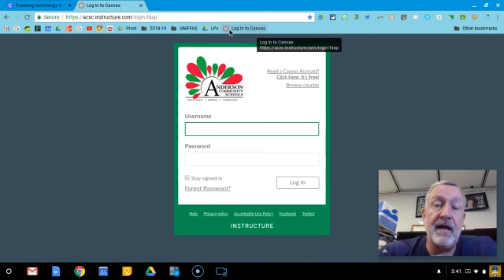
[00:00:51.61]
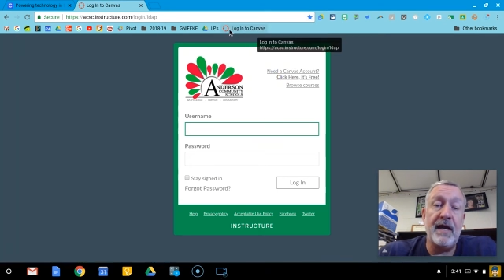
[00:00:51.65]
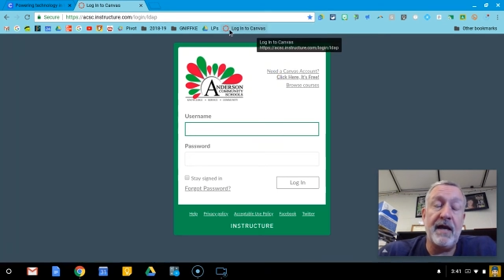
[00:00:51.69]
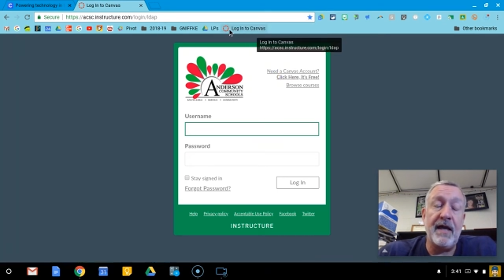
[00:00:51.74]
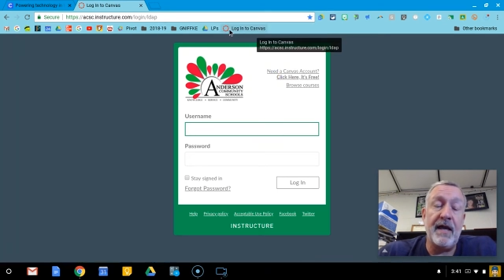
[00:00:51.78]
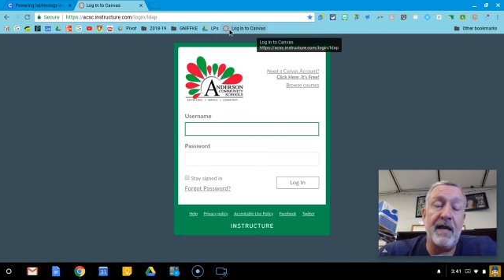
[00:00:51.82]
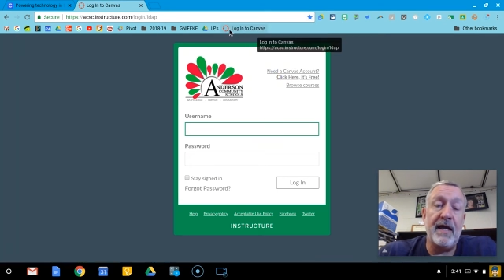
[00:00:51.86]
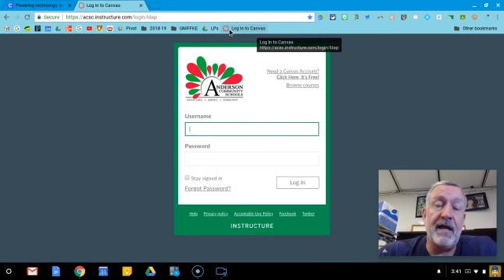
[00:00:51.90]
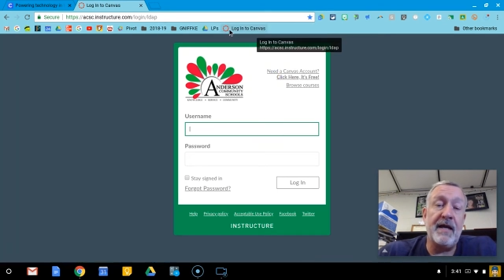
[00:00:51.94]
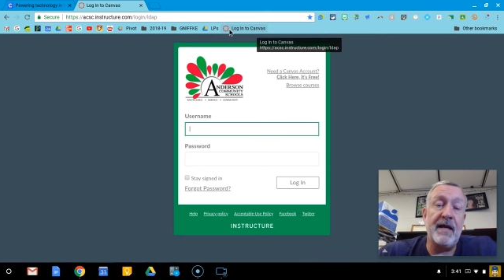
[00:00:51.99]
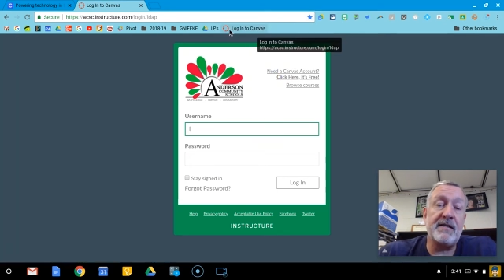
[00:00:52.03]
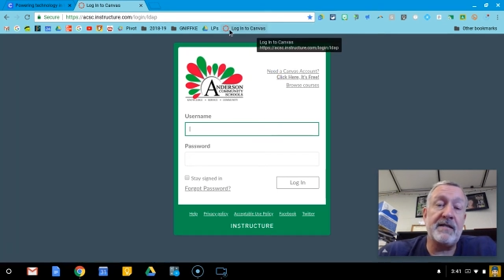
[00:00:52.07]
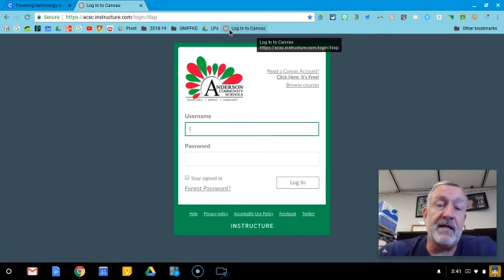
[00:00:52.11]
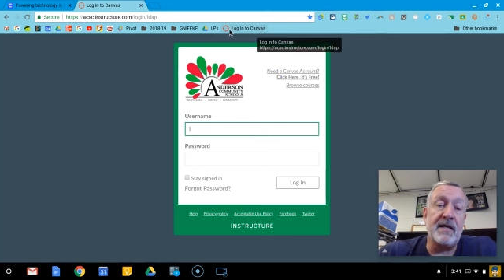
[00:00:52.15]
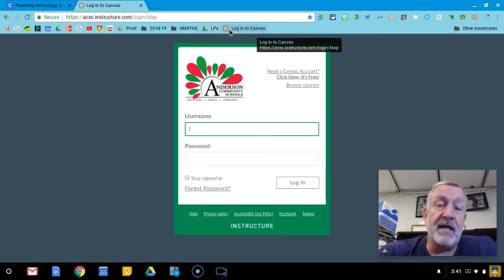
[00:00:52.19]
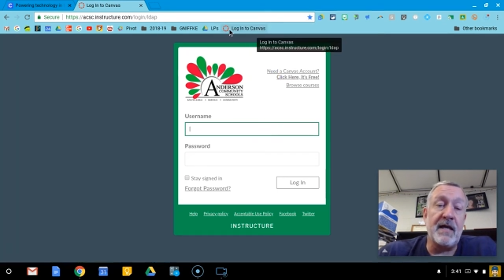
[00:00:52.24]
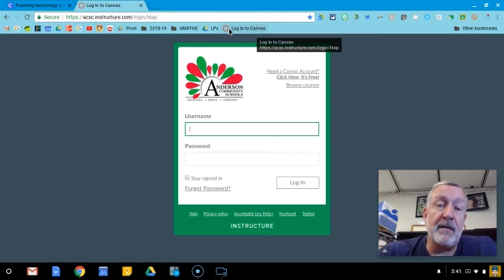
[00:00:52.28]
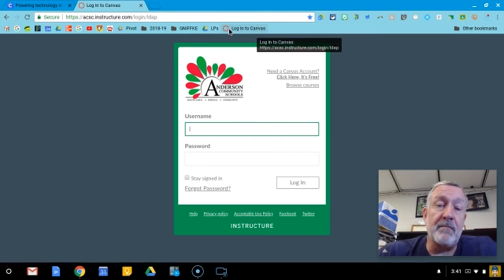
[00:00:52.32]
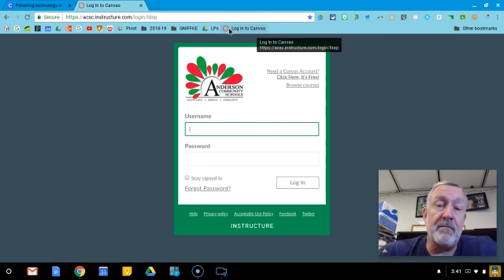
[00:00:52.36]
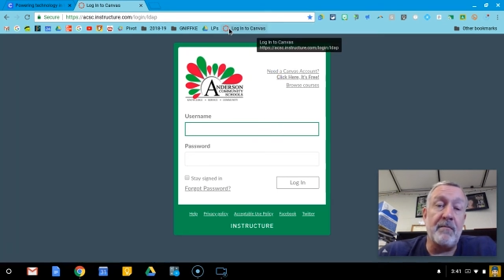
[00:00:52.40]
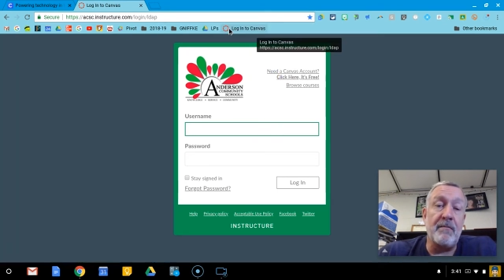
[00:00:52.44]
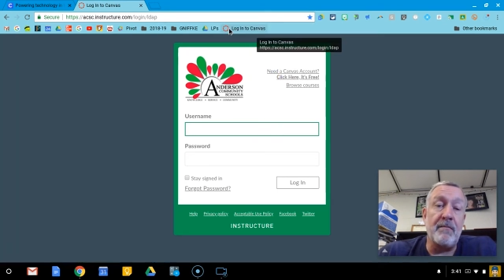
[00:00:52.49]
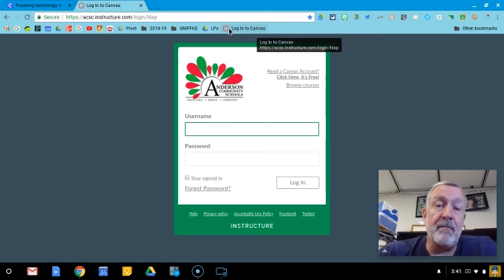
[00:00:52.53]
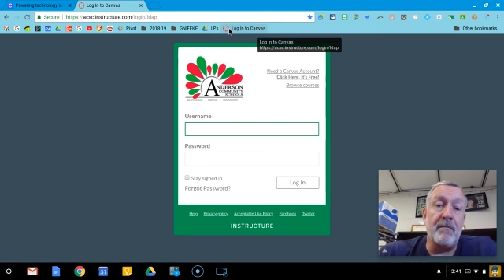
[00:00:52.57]
and it's
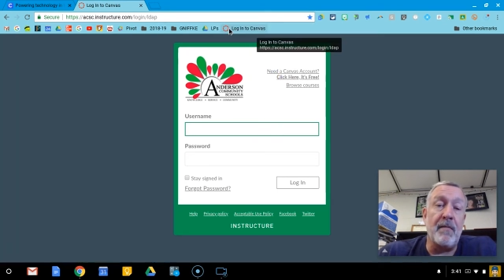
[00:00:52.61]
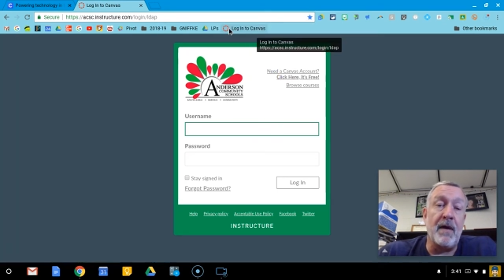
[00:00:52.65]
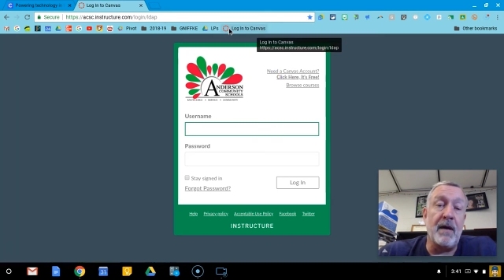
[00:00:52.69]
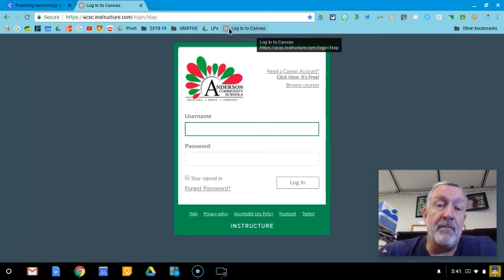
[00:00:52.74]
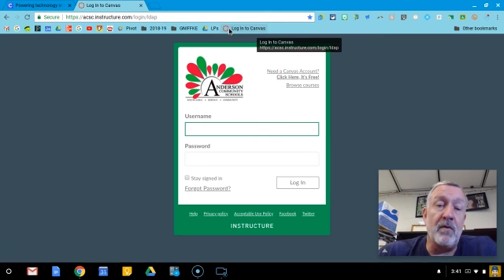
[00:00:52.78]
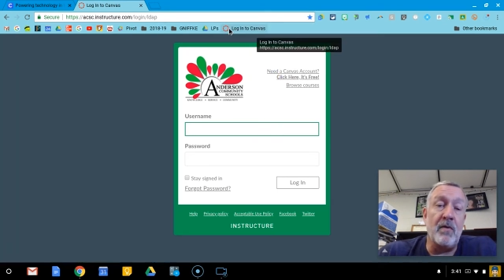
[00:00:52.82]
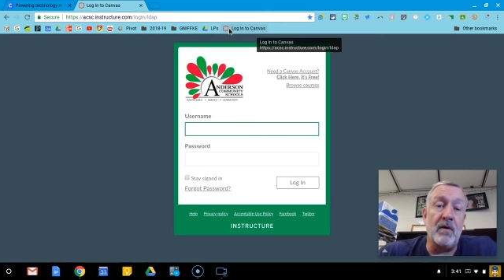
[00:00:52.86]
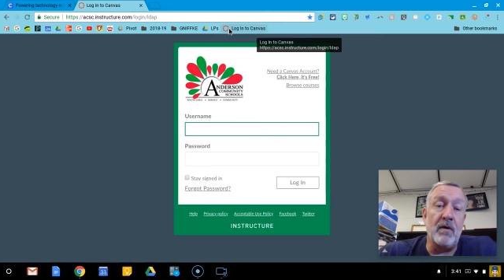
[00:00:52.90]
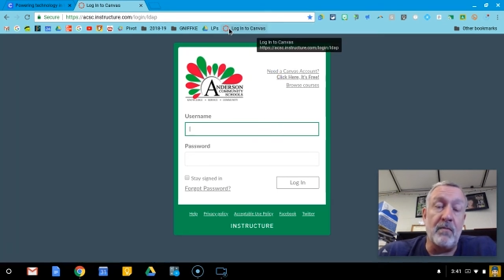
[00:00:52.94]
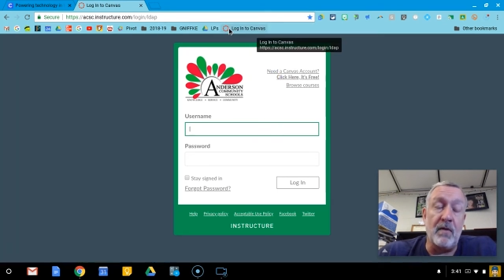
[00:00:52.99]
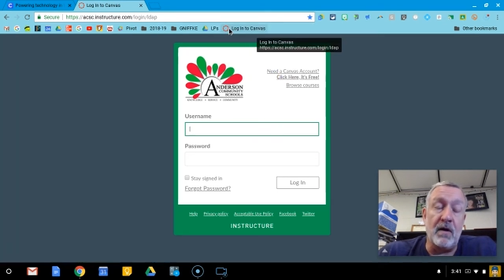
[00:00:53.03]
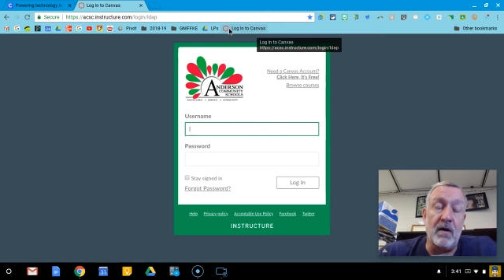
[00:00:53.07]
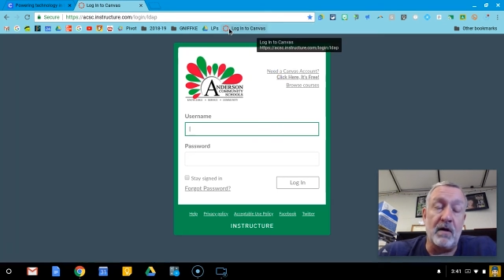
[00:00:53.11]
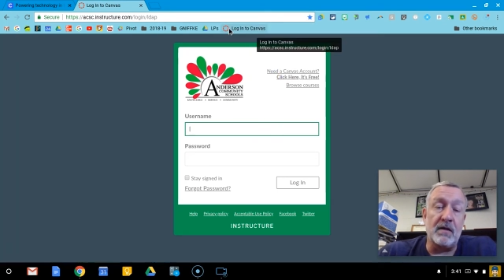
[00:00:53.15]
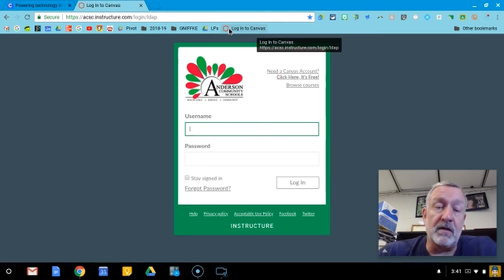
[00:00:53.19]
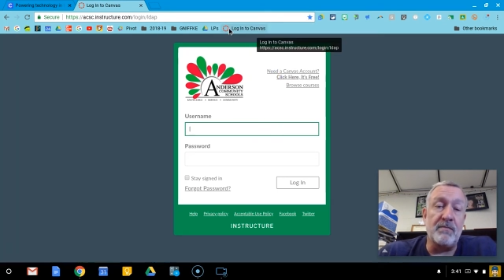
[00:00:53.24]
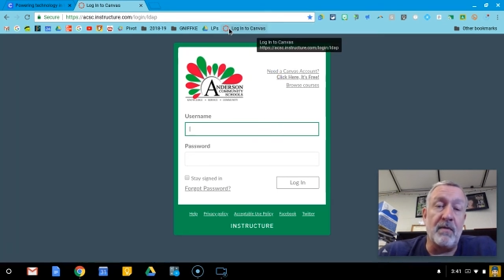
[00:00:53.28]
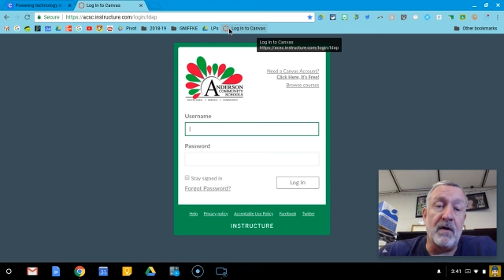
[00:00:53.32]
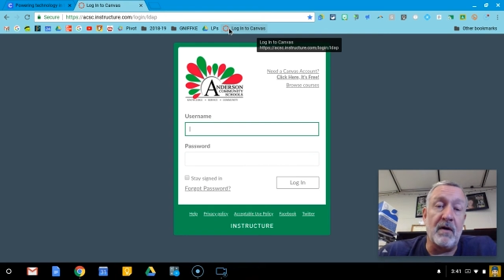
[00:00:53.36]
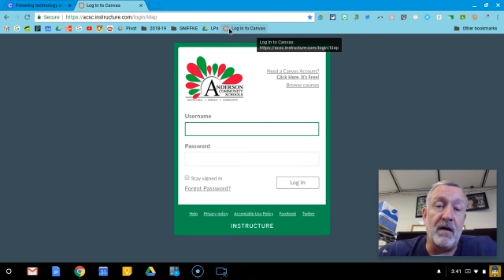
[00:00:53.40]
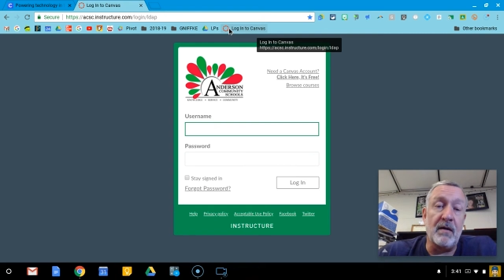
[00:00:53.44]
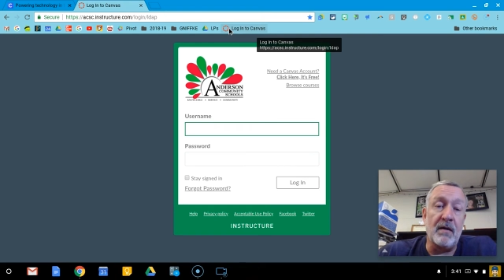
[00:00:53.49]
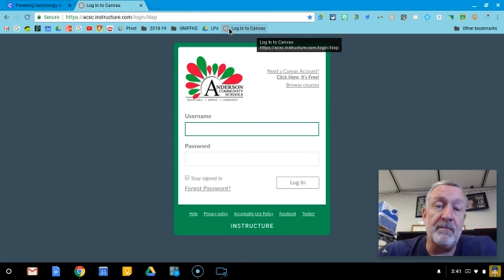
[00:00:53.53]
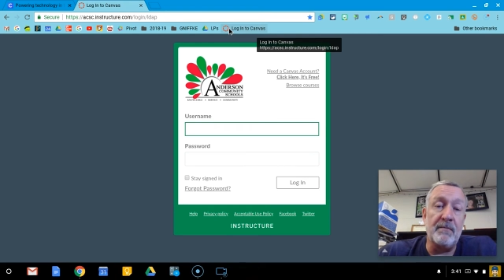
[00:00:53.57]
at my bookmarks
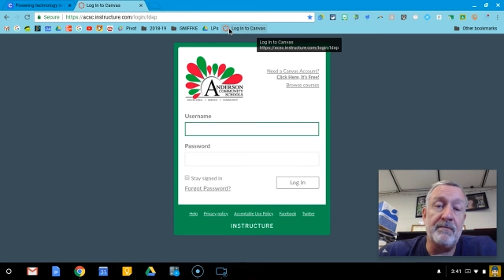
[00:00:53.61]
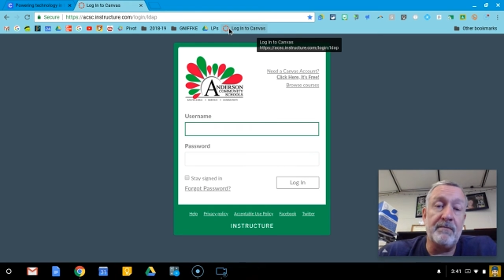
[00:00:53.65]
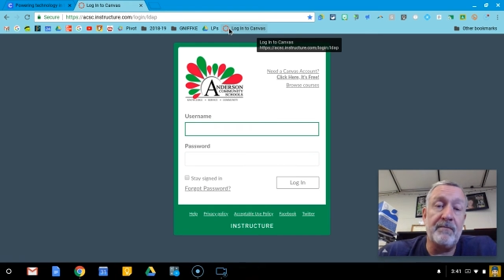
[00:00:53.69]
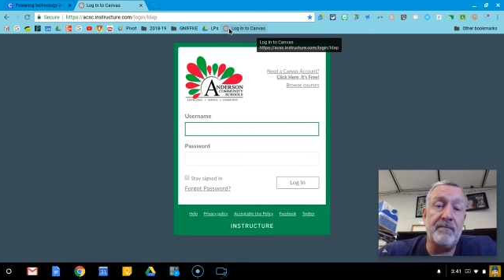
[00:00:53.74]
bar.